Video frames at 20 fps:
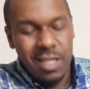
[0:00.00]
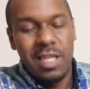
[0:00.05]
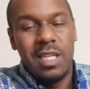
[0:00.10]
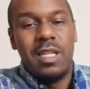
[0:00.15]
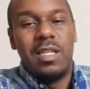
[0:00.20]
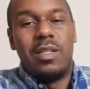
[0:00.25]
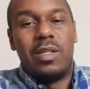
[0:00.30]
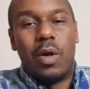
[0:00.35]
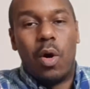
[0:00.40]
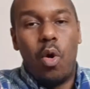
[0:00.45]

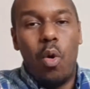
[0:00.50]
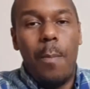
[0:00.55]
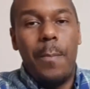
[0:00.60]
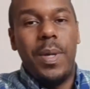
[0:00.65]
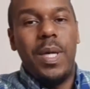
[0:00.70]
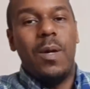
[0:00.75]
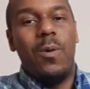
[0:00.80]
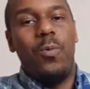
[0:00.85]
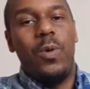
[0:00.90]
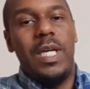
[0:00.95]
Don't be a
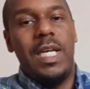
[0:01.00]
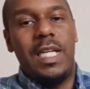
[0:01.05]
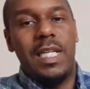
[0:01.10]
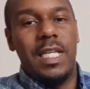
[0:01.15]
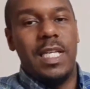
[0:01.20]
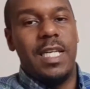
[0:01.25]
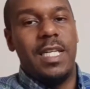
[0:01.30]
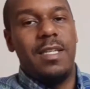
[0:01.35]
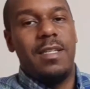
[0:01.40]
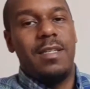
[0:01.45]

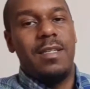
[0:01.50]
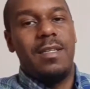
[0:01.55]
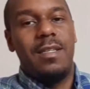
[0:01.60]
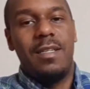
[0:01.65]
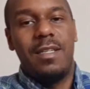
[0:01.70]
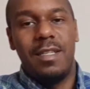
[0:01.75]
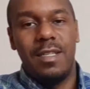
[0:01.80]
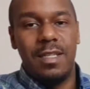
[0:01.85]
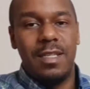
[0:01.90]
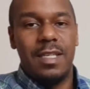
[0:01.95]
weakling.
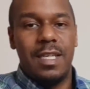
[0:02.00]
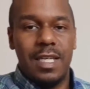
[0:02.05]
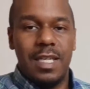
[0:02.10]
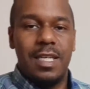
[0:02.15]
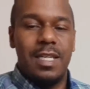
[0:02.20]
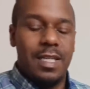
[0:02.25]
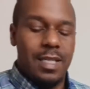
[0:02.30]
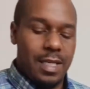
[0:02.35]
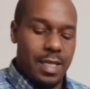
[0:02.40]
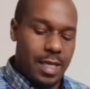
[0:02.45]
Get it
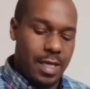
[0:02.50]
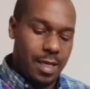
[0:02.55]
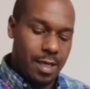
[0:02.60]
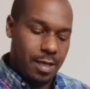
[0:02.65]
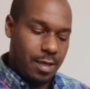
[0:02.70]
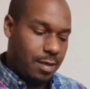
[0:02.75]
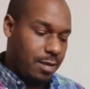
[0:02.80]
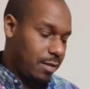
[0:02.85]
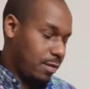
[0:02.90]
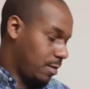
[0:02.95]
in there.
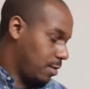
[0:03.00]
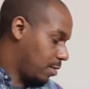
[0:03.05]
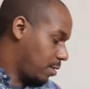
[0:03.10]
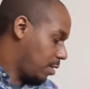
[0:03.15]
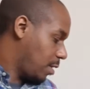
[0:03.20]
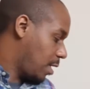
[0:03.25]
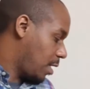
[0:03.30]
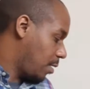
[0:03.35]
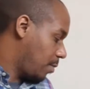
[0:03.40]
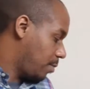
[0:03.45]

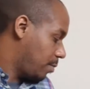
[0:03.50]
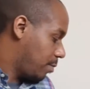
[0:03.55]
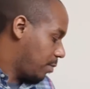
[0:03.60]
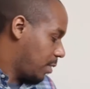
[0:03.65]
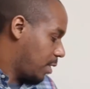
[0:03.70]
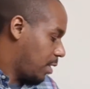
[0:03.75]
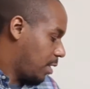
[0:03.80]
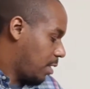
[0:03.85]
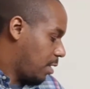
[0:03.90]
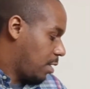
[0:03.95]
Okay.
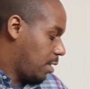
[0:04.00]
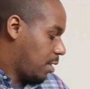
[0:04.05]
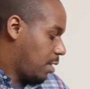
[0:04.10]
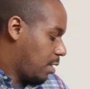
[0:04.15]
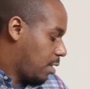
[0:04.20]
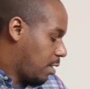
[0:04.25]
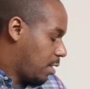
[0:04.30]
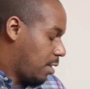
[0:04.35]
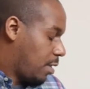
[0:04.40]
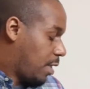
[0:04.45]

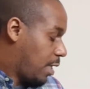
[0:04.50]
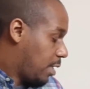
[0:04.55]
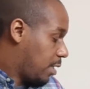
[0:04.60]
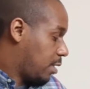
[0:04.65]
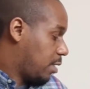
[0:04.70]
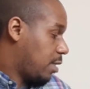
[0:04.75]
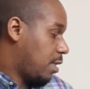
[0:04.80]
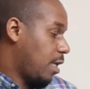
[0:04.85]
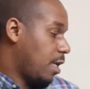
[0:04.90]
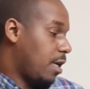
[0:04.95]
Next
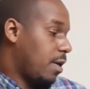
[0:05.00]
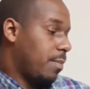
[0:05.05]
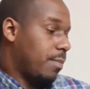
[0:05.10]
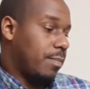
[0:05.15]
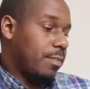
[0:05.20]
step.